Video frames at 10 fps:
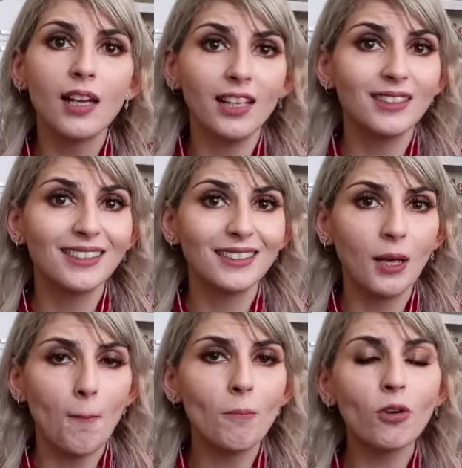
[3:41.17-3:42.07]
It's
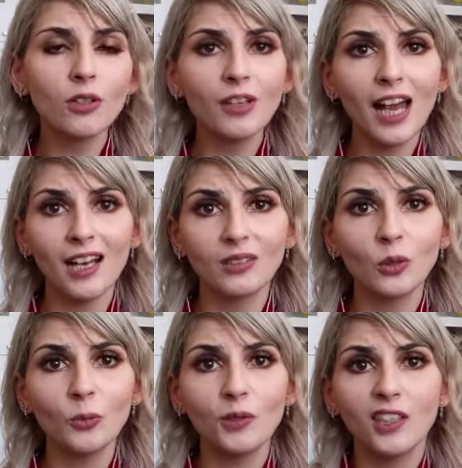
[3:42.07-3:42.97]
more of a
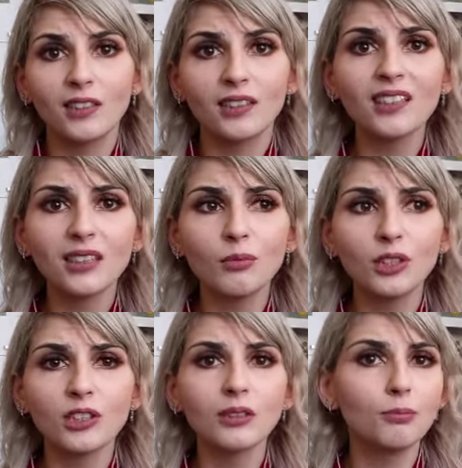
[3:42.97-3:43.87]
hassle because
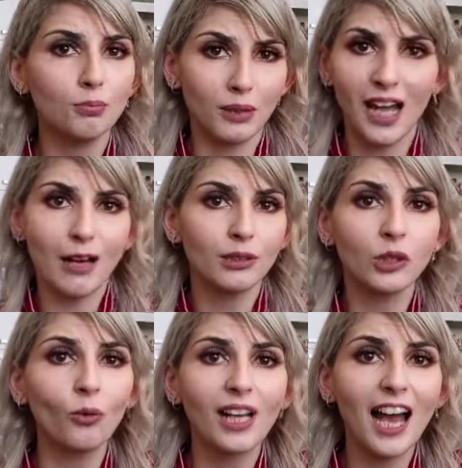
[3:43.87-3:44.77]
customers perhaps
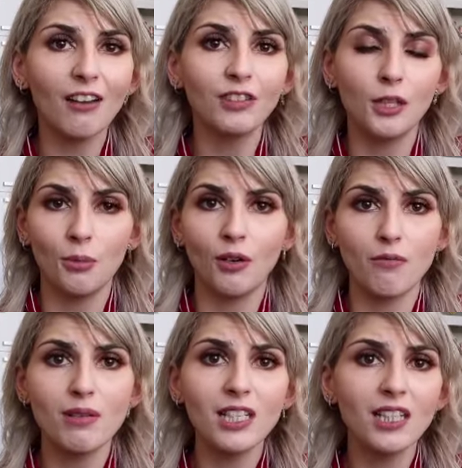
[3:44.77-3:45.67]
don't have the amount
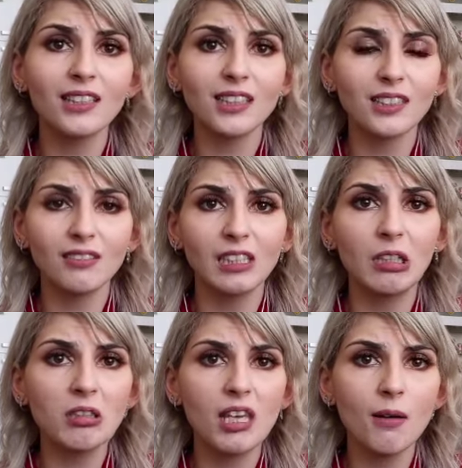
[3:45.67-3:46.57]
of money necessary
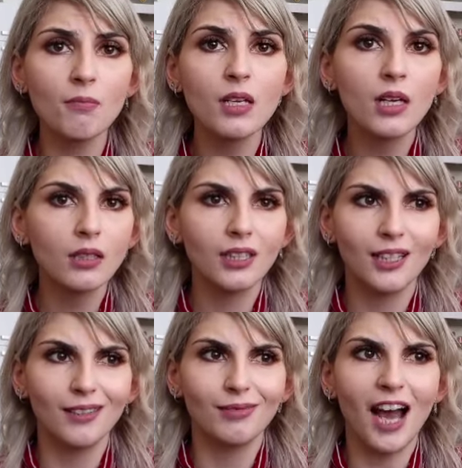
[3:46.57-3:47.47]
on them,
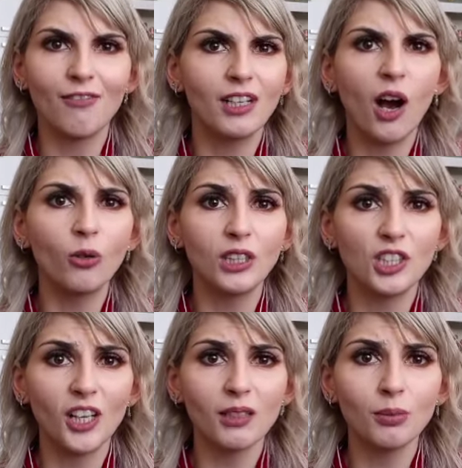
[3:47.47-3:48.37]
they haven't owned a
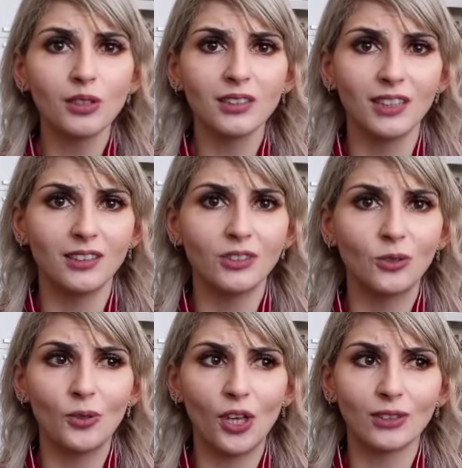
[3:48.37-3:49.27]
checkbook since
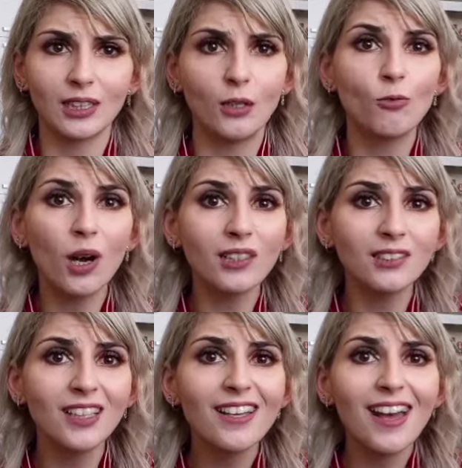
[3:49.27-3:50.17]

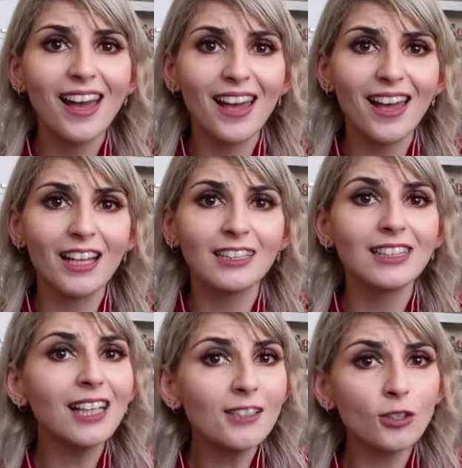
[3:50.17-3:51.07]
2001, and
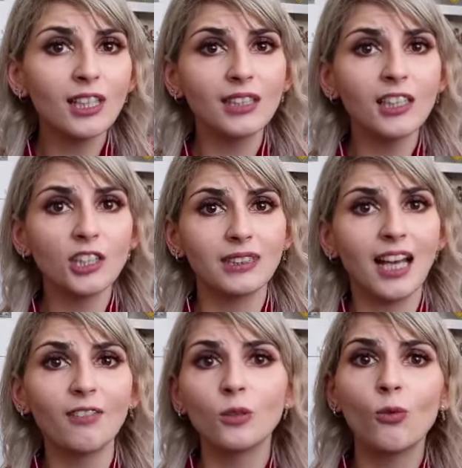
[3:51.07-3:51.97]
then your technicians
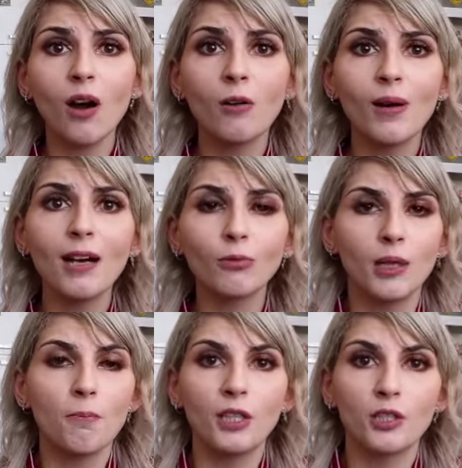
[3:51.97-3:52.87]
have to walk around with
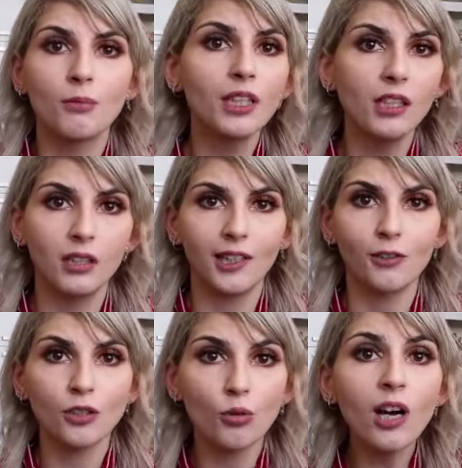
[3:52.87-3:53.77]
a bunch of money in
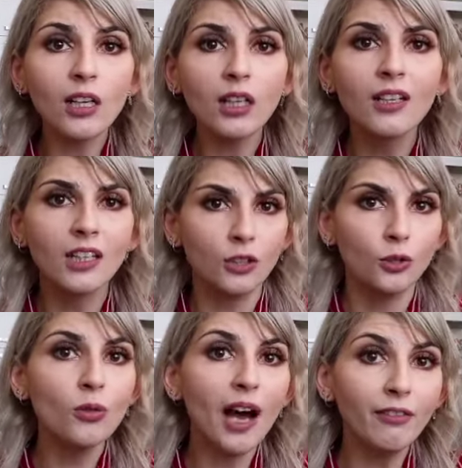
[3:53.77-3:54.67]
their truck.
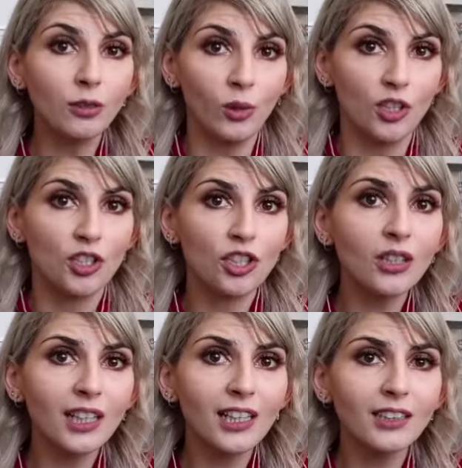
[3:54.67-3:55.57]
You have to
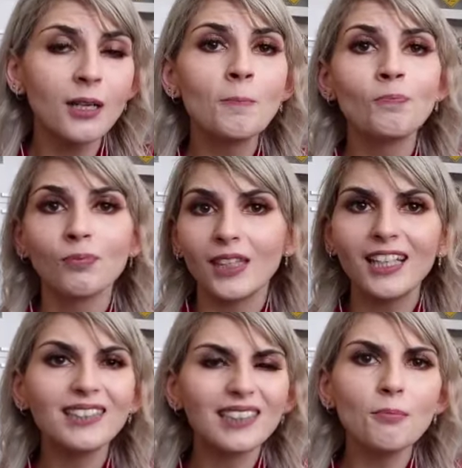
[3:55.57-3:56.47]
insure that.
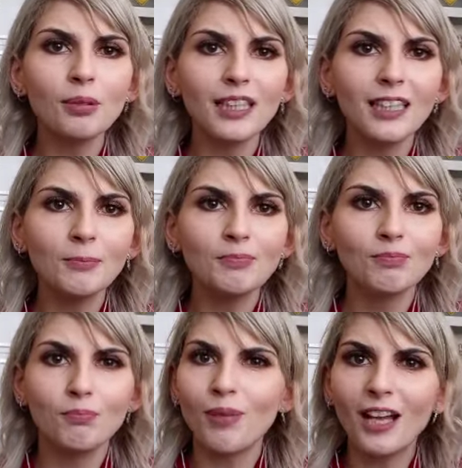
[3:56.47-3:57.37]
It's simply
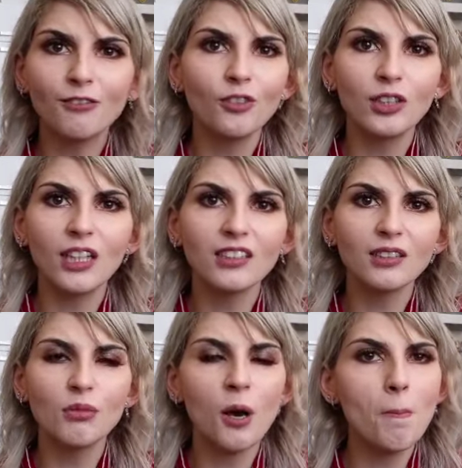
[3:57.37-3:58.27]
bad for the
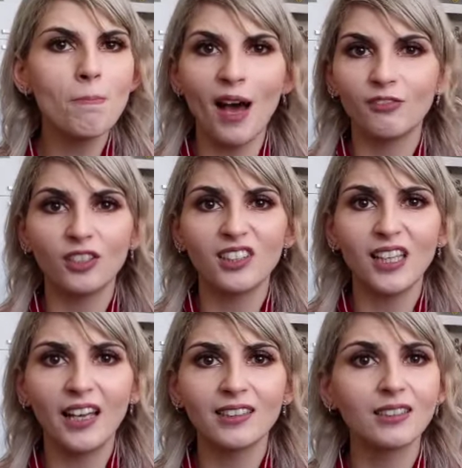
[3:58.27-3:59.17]
customer, bad for the
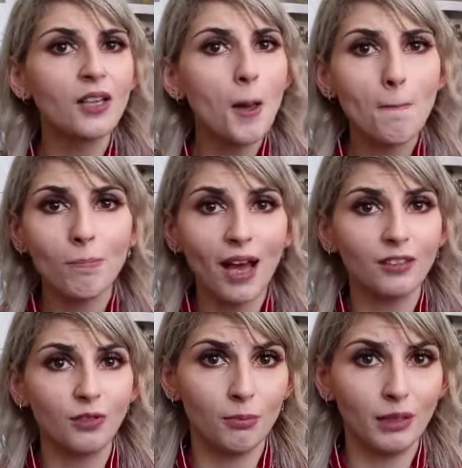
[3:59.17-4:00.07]
techs,
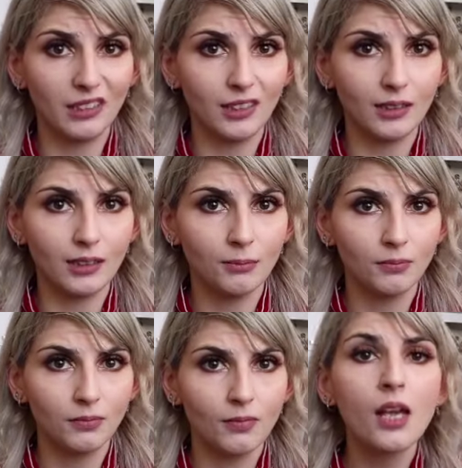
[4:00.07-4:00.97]
bad business.
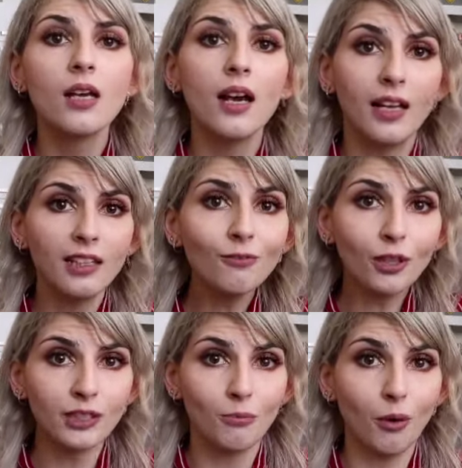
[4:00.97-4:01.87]
An
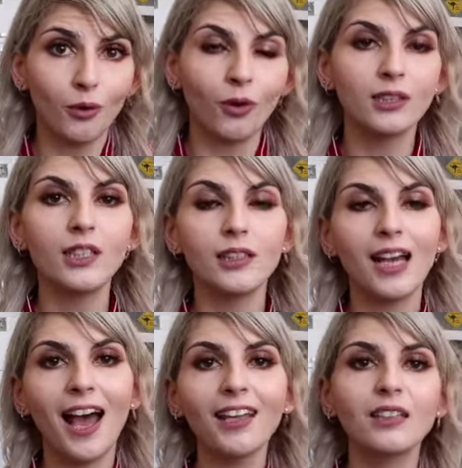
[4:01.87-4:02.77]
invoicing portal, on the other
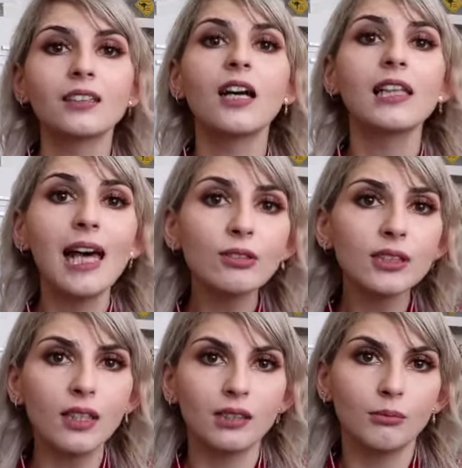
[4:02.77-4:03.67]
hand, allows
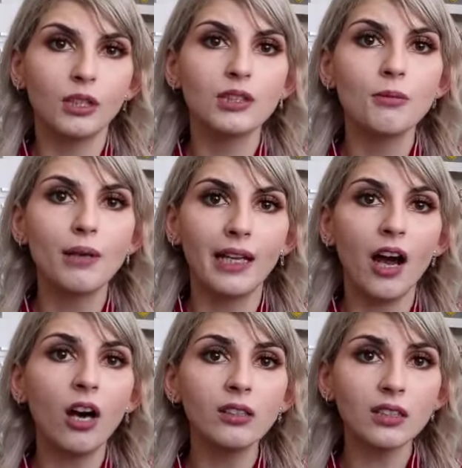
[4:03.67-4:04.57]
the customers to pay
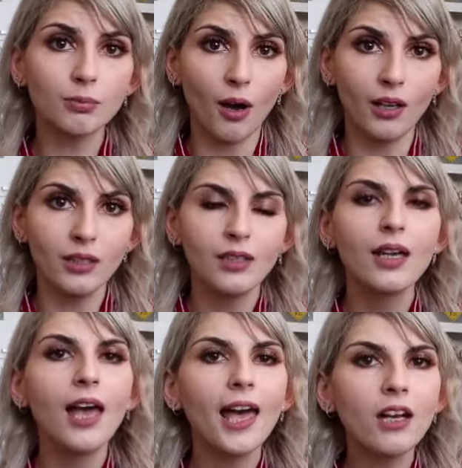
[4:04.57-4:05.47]
on the spot
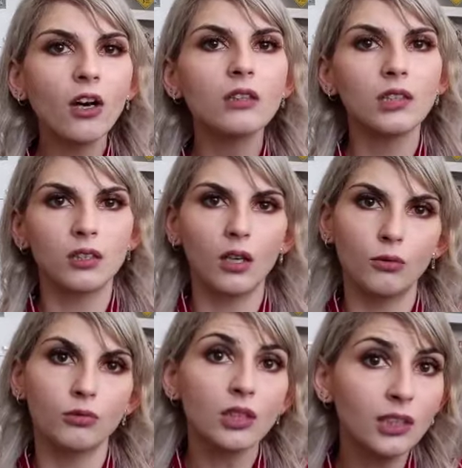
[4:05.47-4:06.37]
and on their
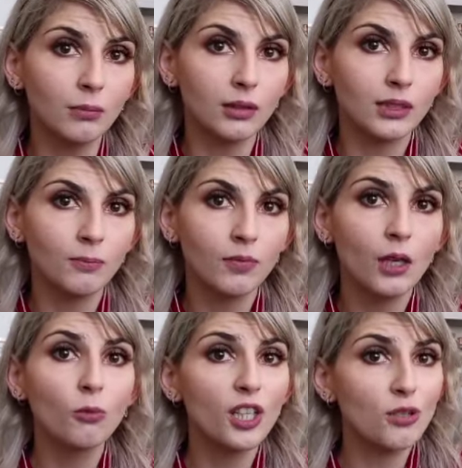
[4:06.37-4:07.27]
own terms,
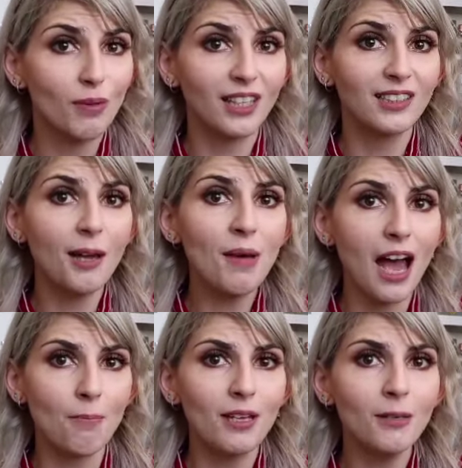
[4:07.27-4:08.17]
which makes them
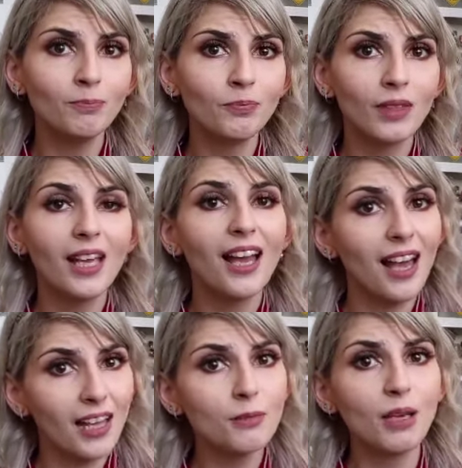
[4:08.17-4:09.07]
happy
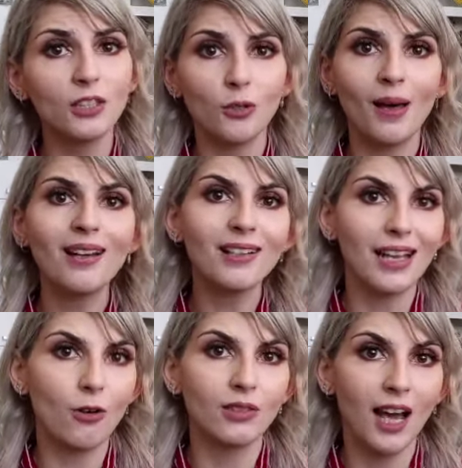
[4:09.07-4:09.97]
and makes your bank
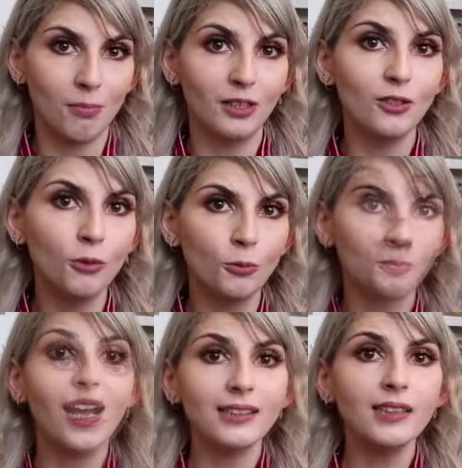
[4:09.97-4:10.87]
account happy too.
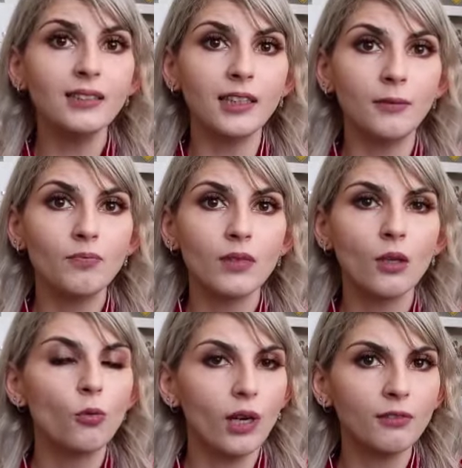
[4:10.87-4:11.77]
Ideally,
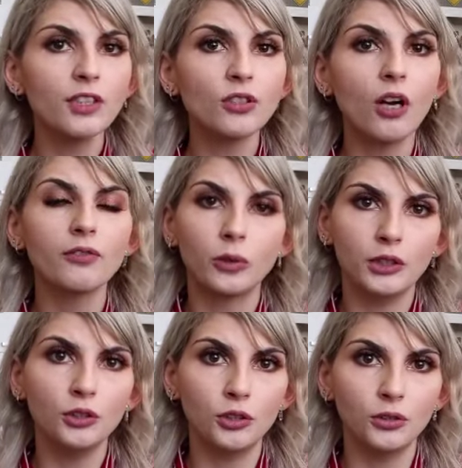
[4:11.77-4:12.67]
whatever software
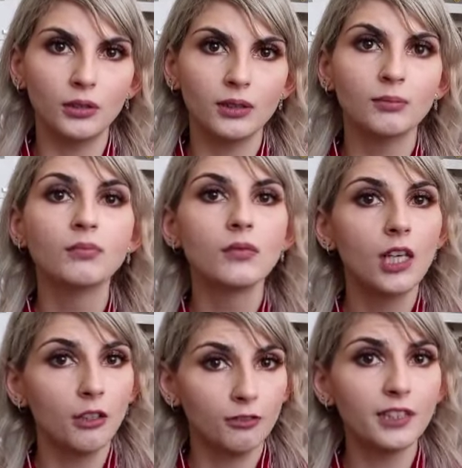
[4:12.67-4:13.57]
you choose,
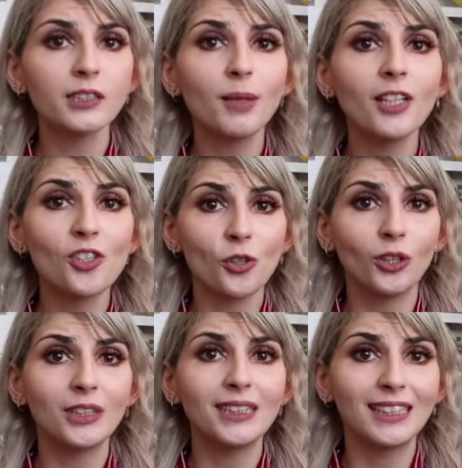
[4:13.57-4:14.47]
first make
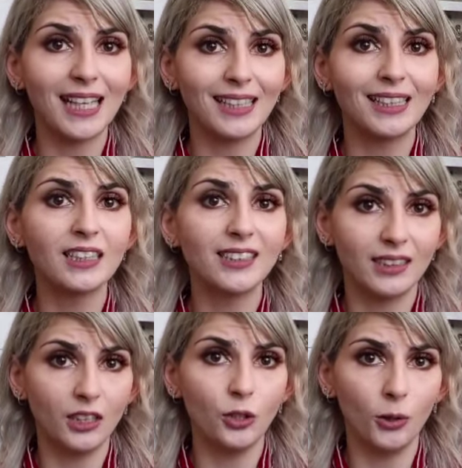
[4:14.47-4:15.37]
sure that it is
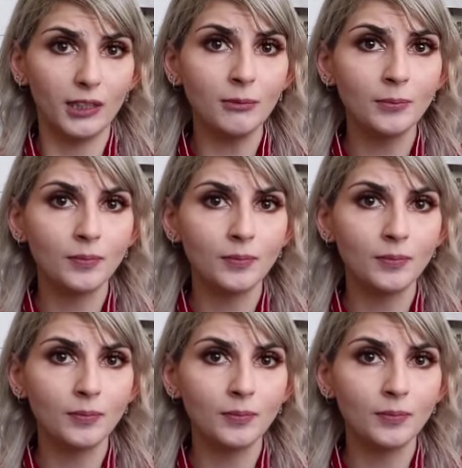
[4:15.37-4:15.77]
secure,